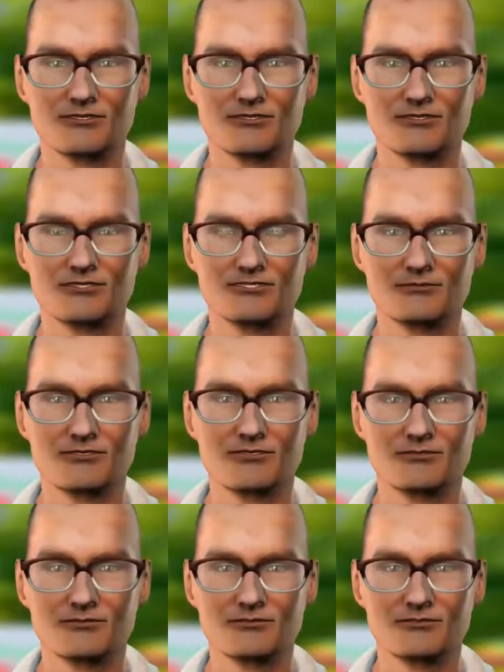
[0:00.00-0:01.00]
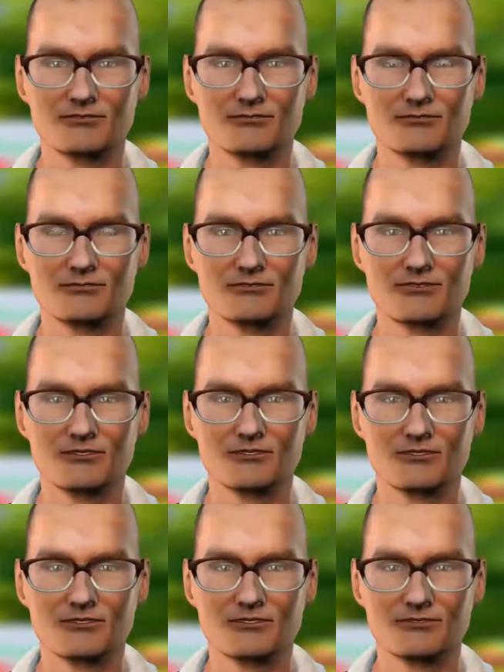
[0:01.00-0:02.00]
is that the Prophet Muhammad
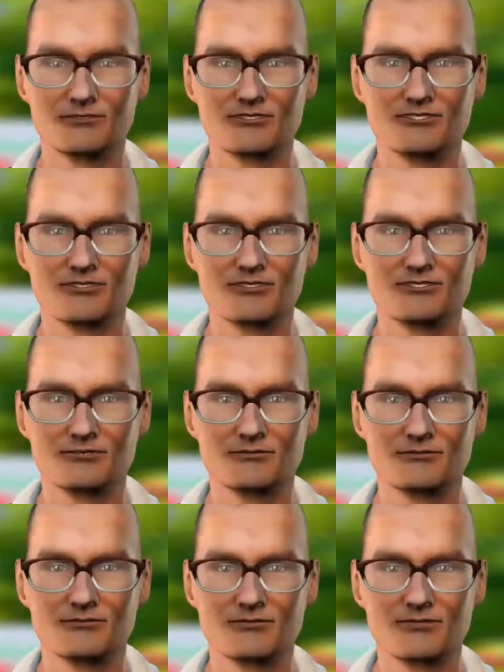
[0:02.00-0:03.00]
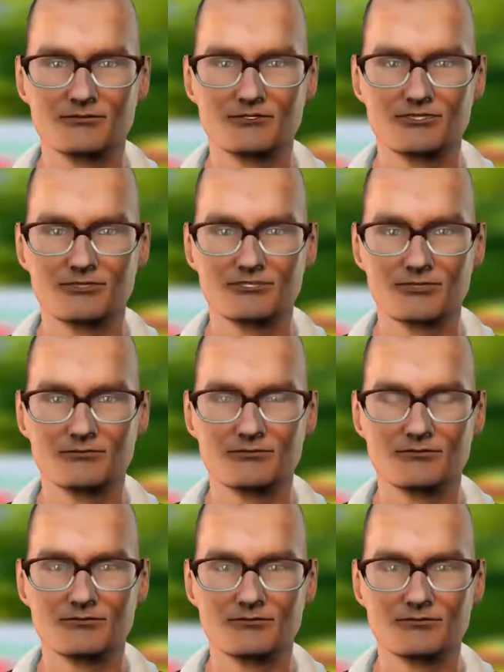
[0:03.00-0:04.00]
was honest and truthful and
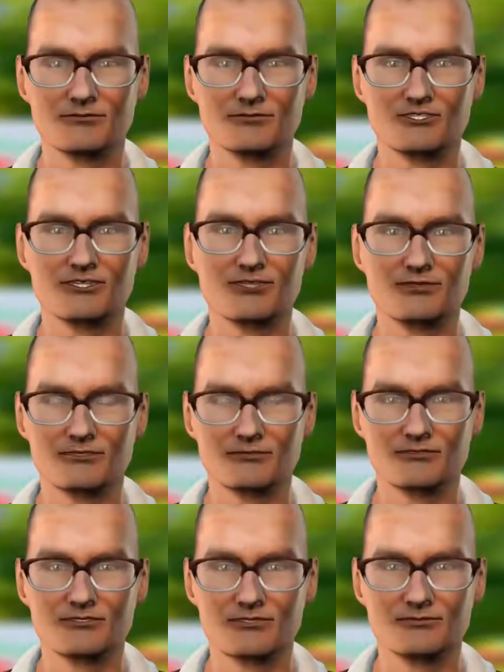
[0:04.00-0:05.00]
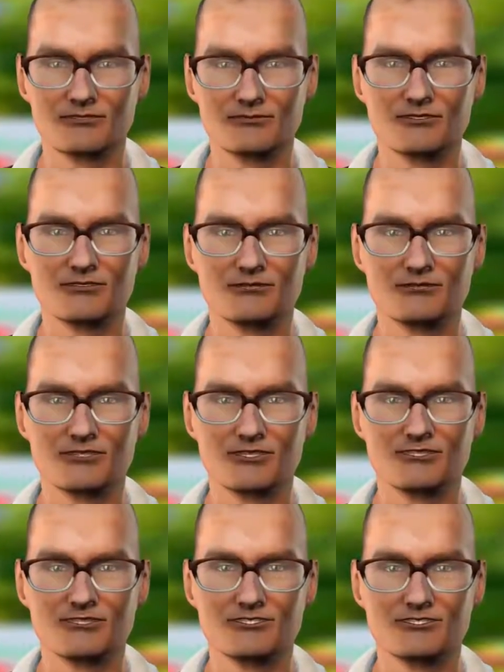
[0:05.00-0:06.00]
trustworthy. So on one hand, we
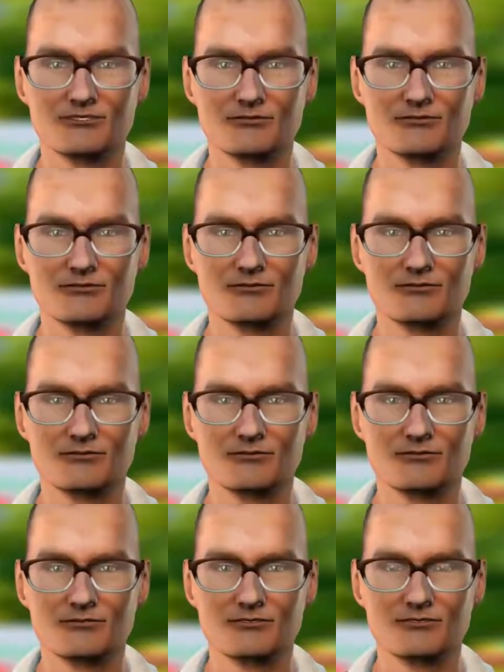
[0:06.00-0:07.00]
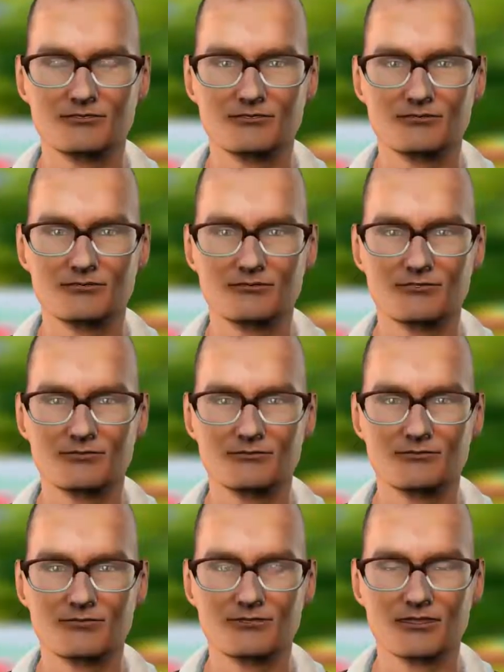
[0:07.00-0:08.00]
need, or the
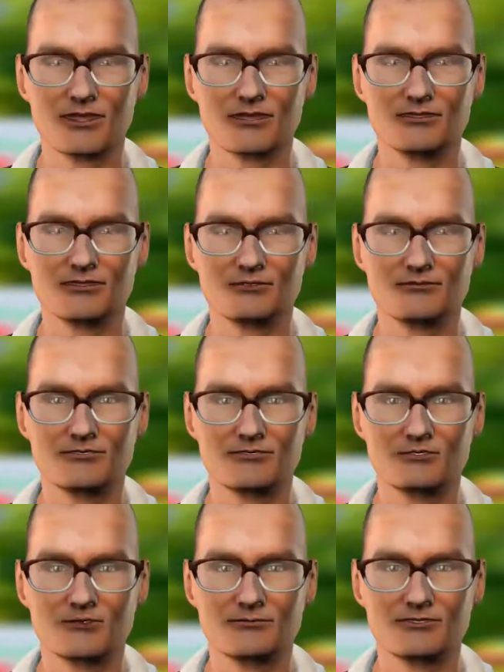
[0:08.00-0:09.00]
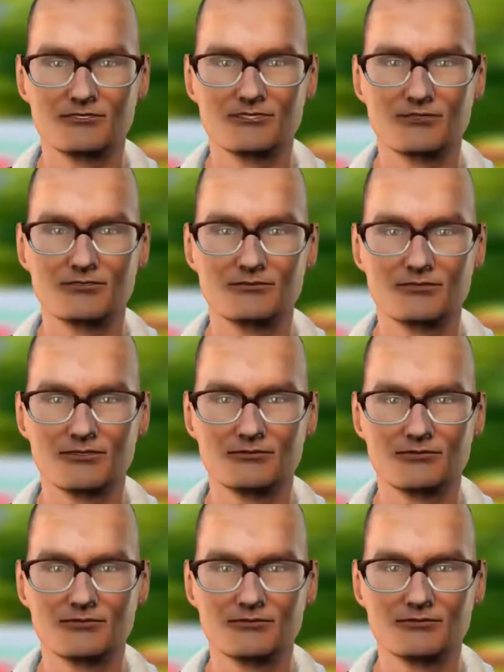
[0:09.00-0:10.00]
people who are trying to attack the
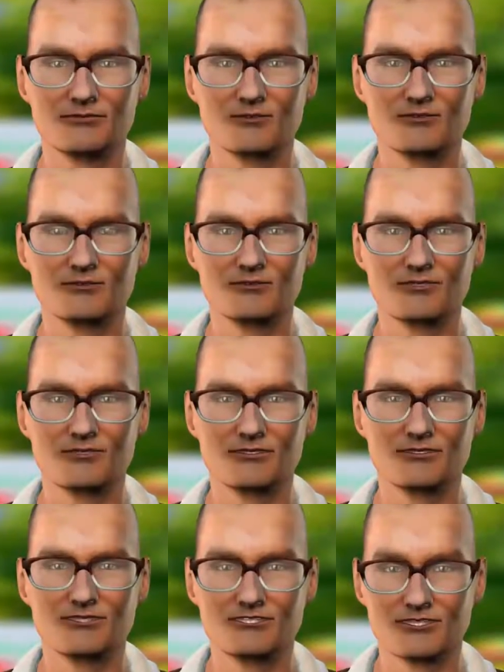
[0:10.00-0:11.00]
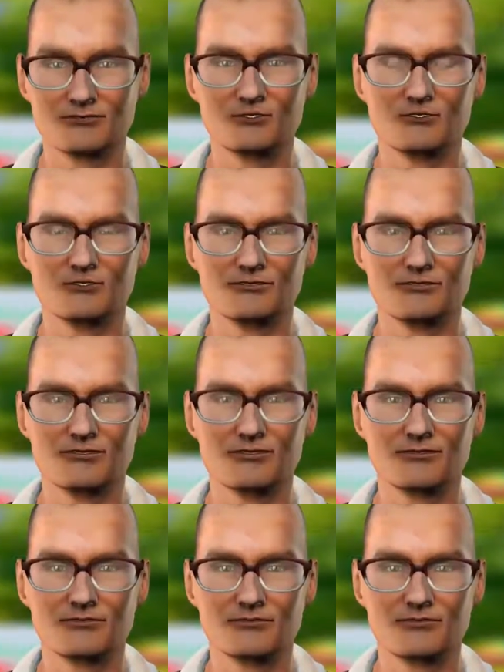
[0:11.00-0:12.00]
Prophet Muhammad and say that he's not a
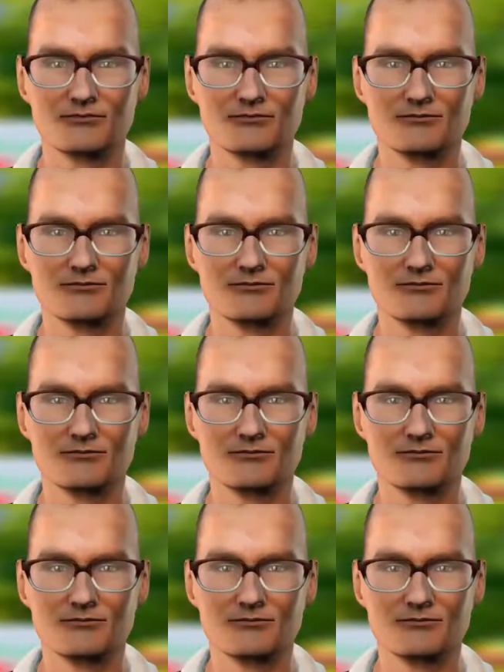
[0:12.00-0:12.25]
prophet,